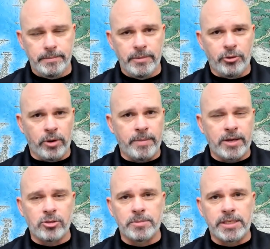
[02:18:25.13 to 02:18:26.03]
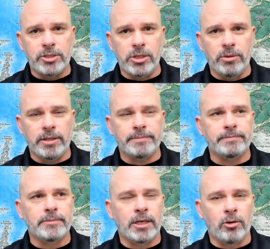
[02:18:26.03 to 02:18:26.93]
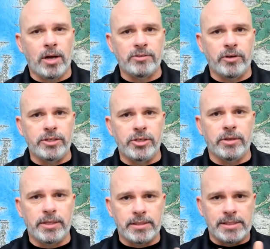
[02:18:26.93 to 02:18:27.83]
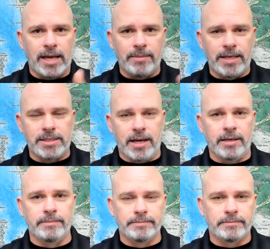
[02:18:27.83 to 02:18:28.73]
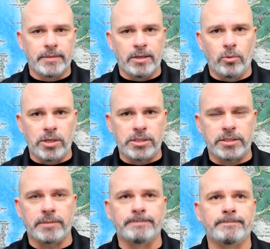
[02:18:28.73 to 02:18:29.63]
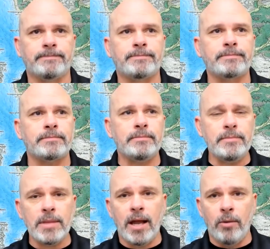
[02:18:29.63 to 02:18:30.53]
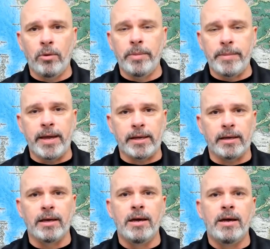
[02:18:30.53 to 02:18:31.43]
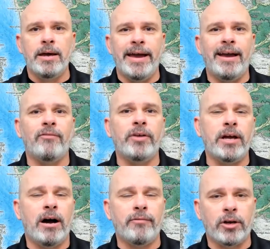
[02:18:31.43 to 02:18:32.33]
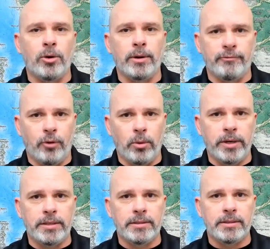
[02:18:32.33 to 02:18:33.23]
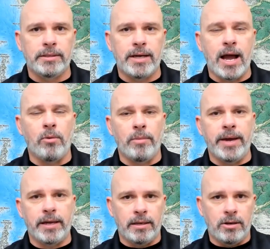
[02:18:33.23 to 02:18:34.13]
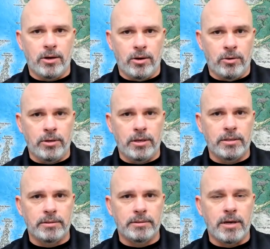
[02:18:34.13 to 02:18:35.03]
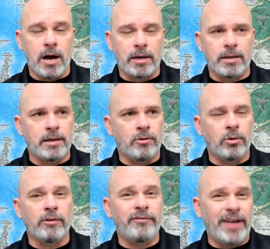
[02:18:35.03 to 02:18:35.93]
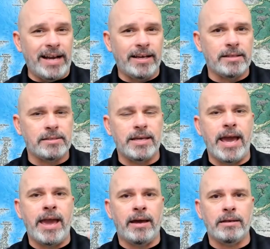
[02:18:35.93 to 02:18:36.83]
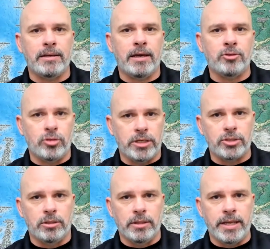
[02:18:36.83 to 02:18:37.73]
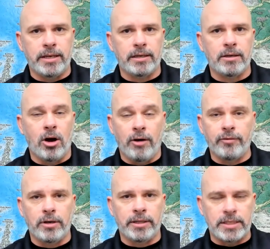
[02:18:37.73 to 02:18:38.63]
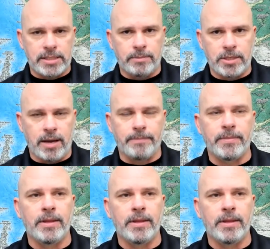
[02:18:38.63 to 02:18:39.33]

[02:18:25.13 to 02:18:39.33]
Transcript: three bedrooms each unit, a garage for each unit, side by side in Washington. I will be making every offer going forward. I will make an owner uh, owner financed and a traditional lending offer at the same time.